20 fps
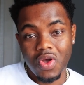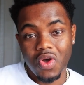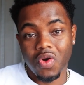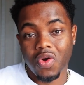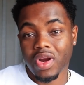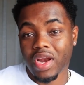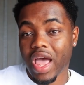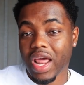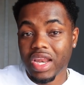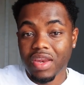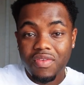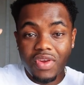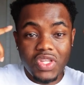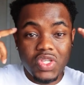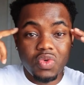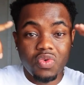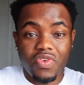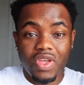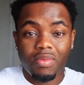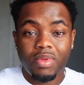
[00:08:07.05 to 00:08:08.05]
or not even a
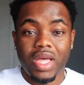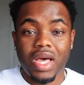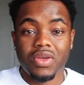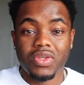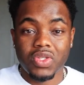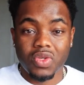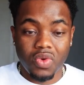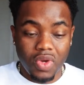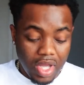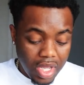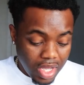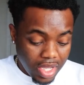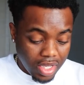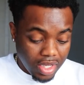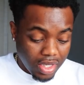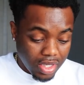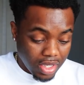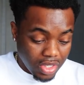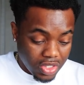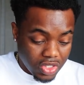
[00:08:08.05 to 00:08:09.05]
two family household,
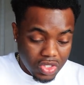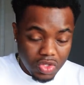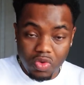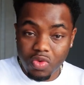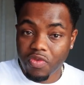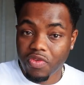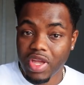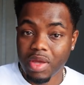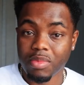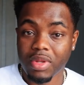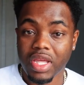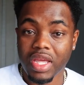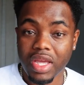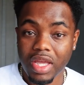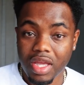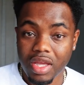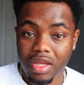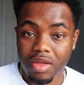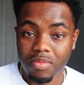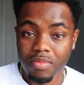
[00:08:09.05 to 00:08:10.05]
uh, a two family
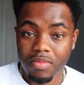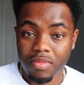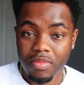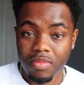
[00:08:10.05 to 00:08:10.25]
income.